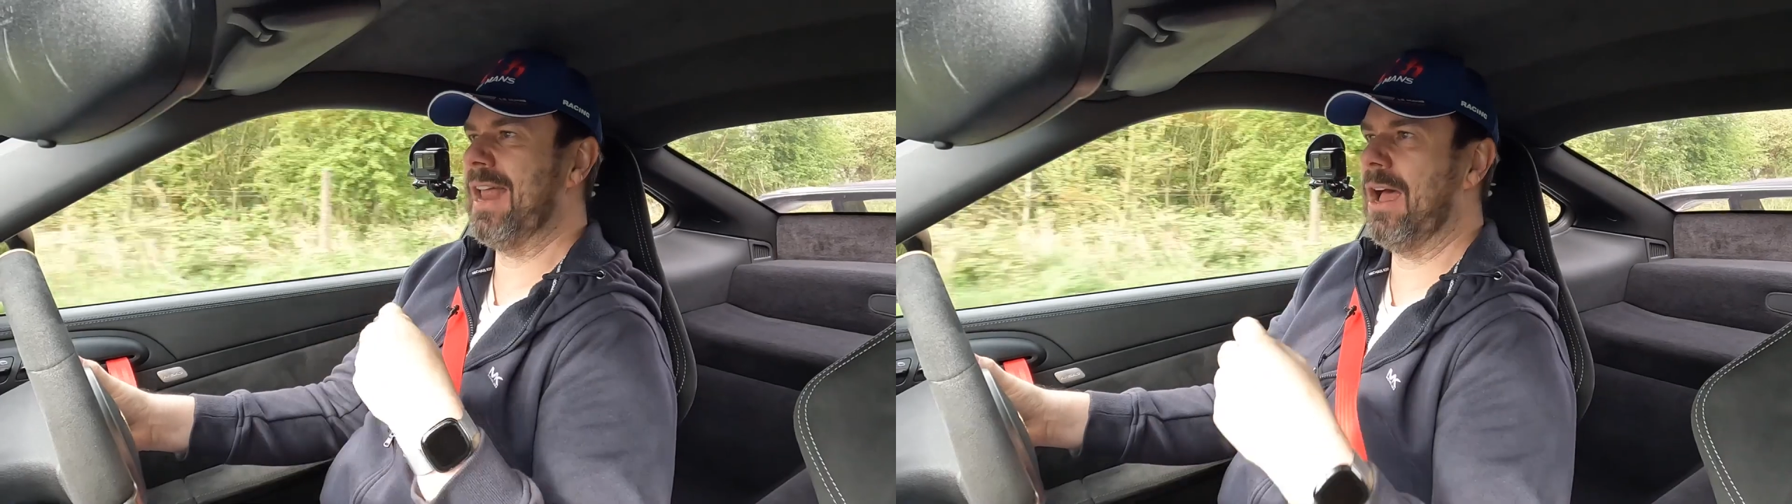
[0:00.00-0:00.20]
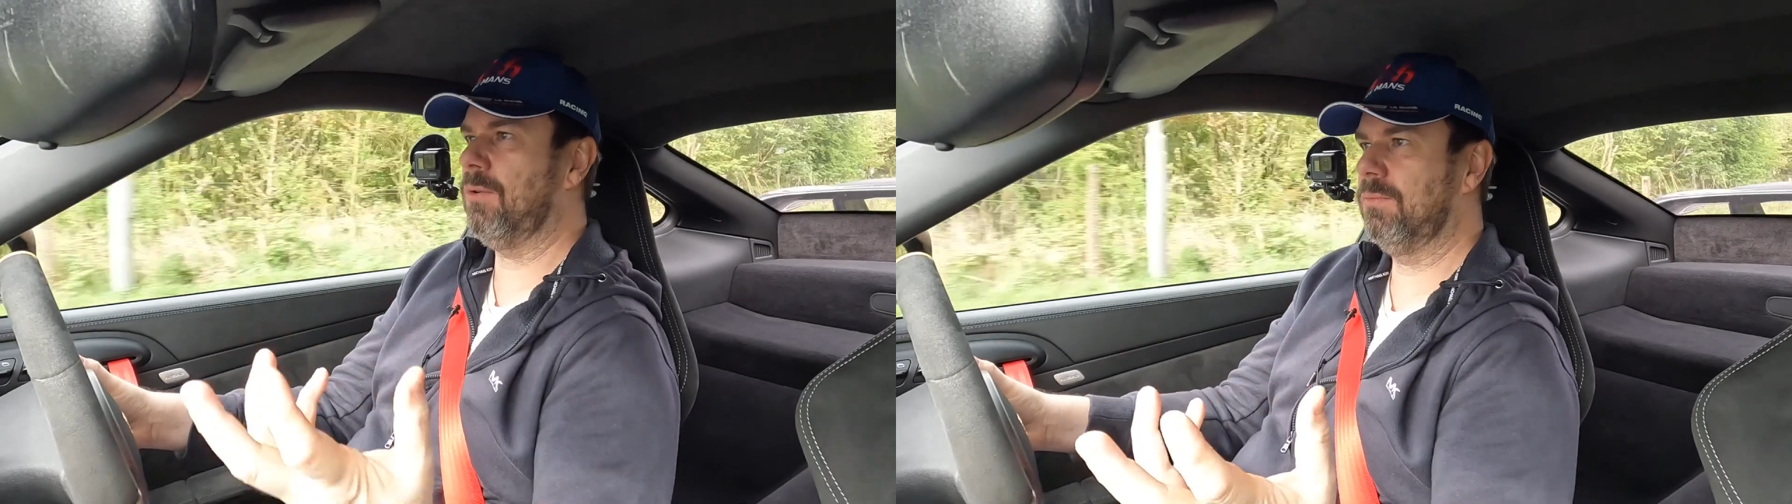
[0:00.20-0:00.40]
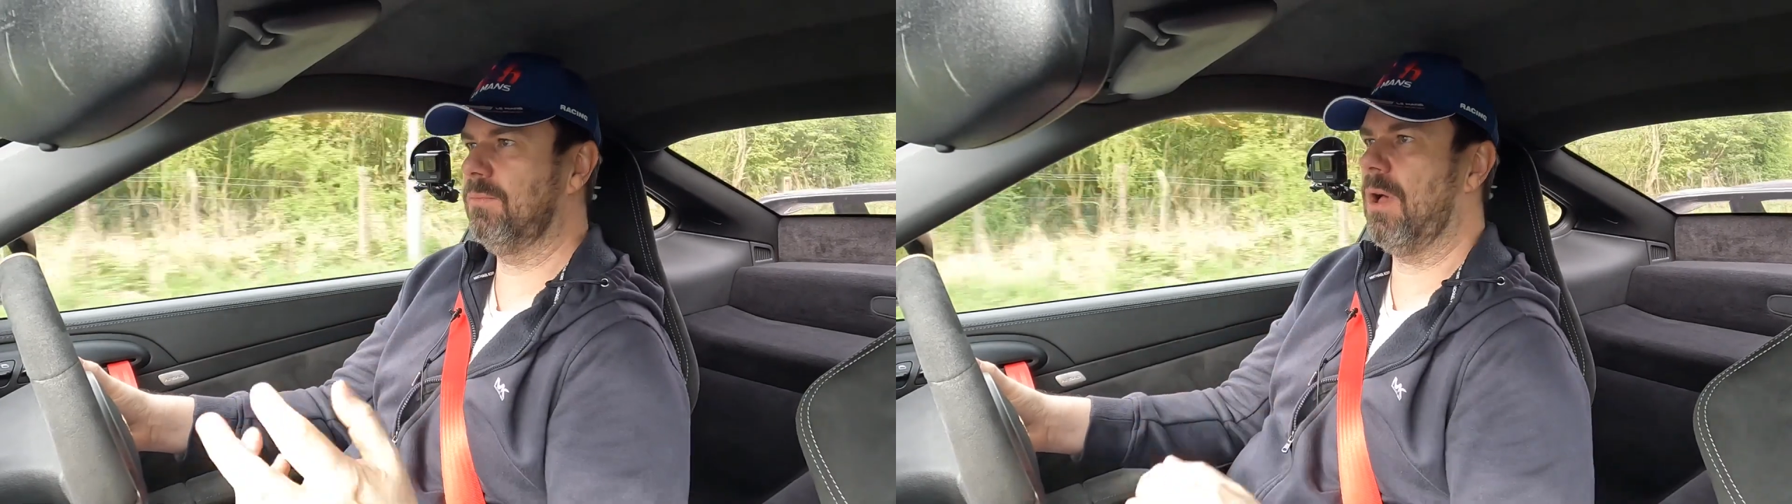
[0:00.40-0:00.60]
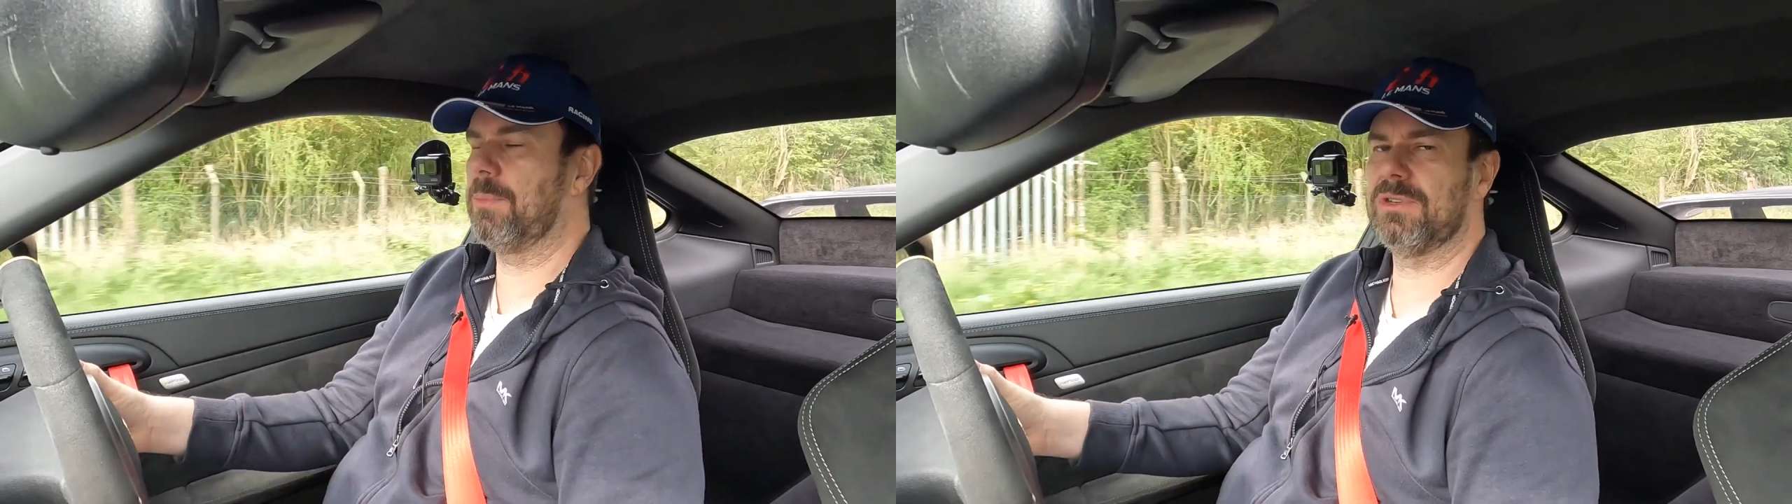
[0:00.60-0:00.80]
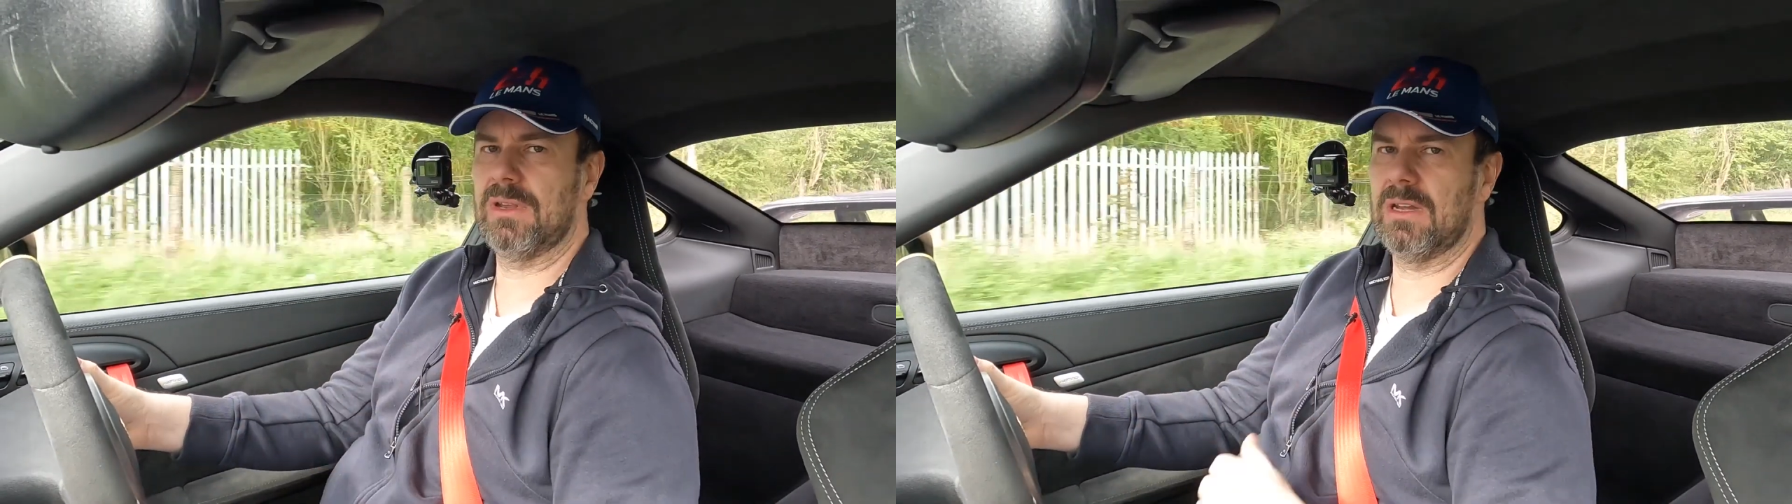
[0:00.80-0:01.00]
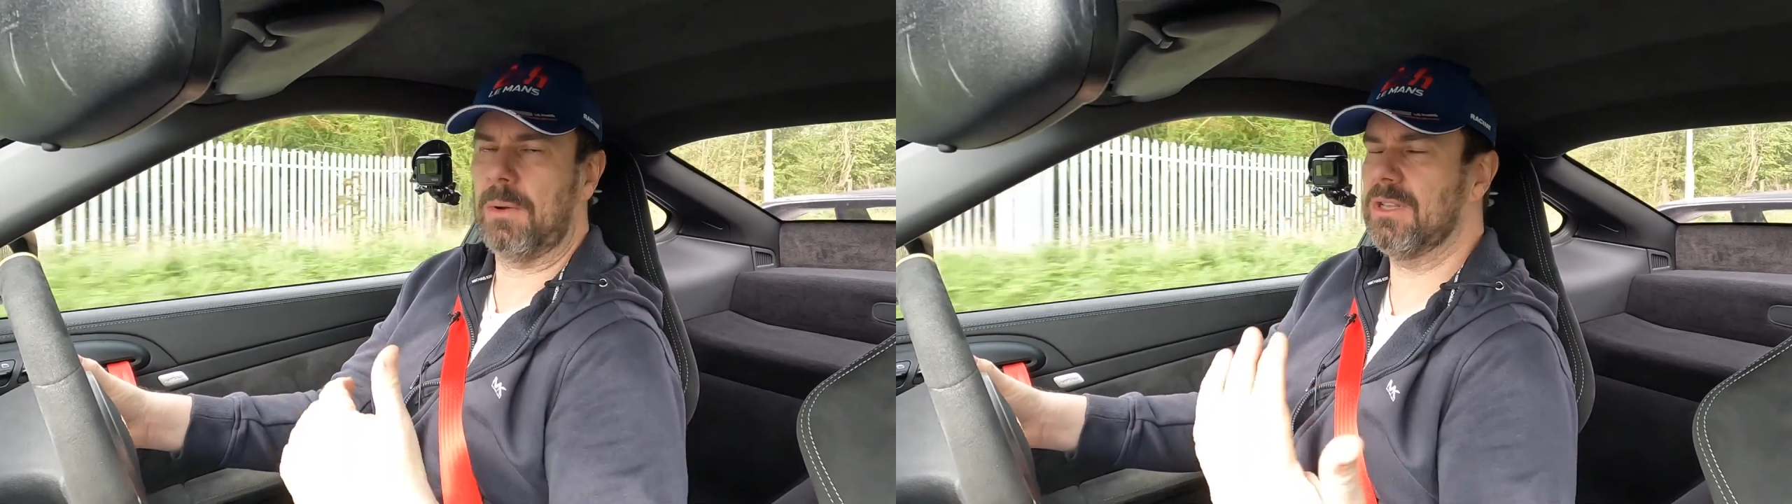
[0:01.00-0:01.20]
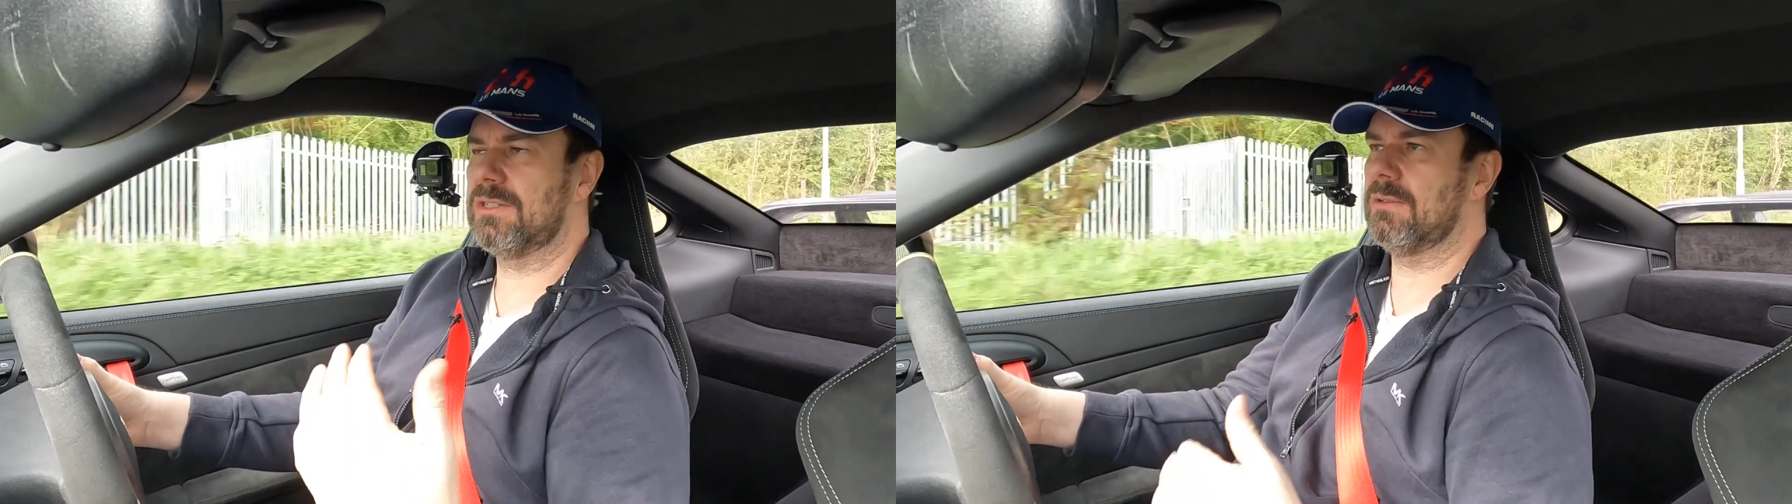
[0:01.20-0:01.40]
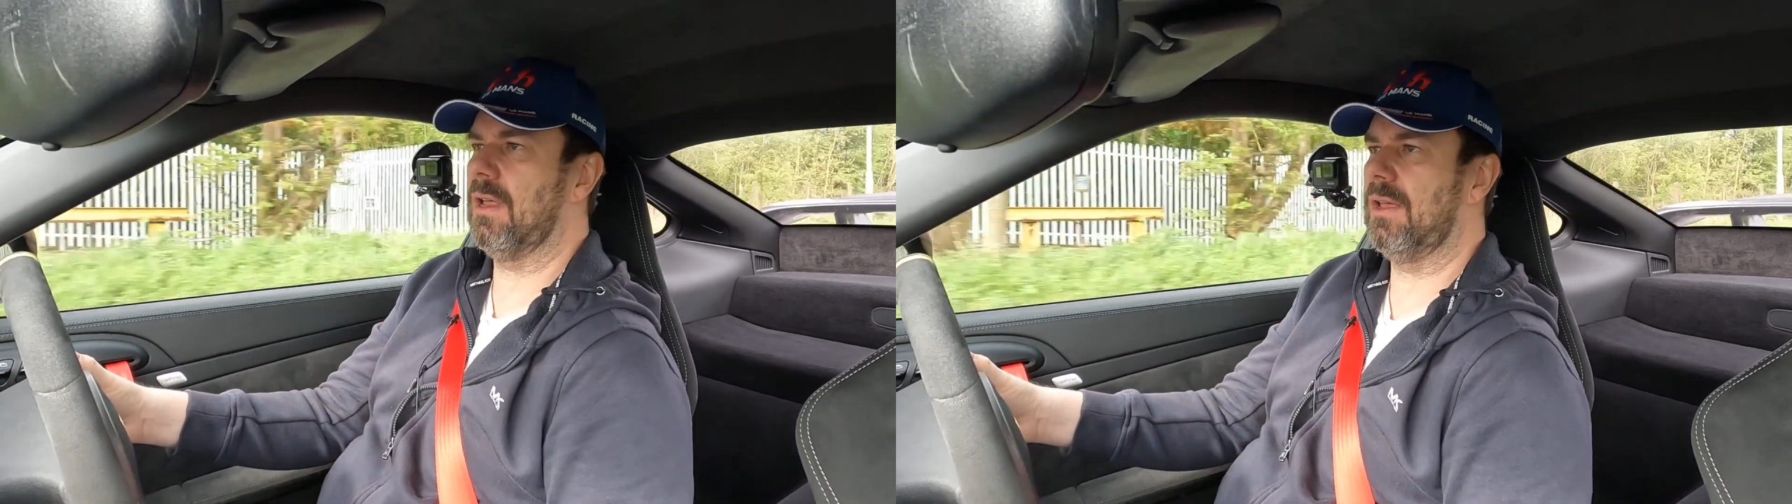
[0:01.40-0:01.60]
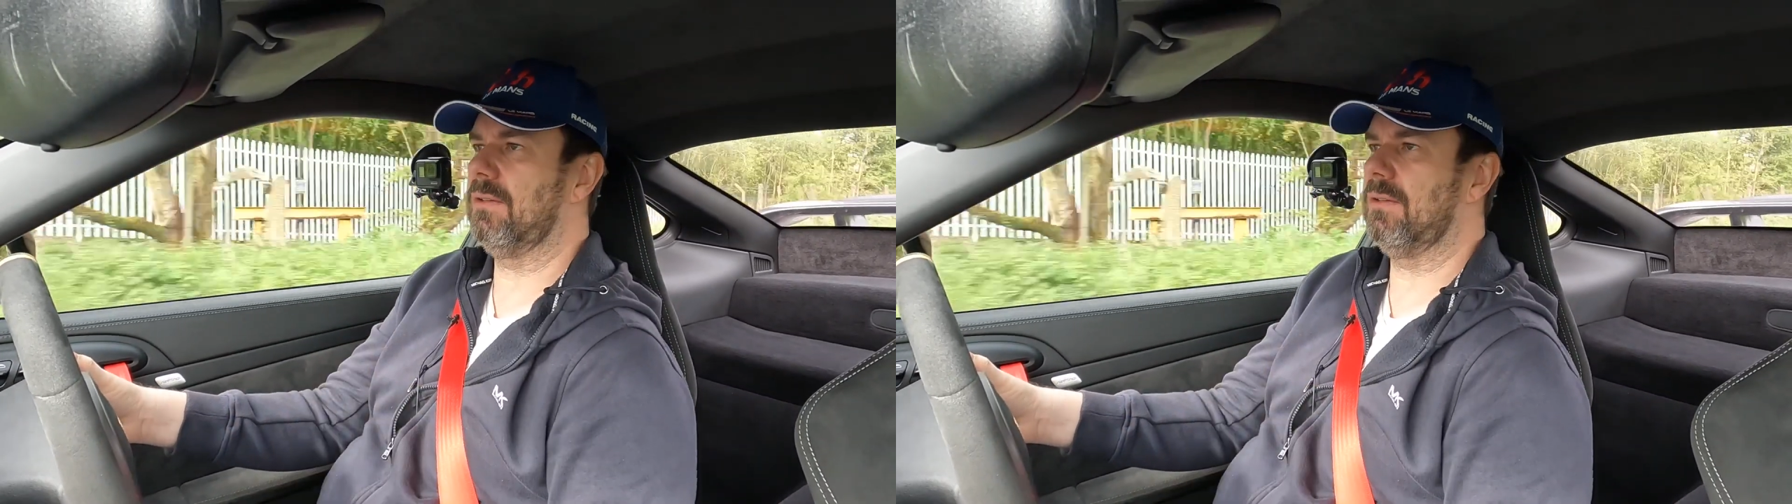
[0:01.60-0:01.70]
now, it's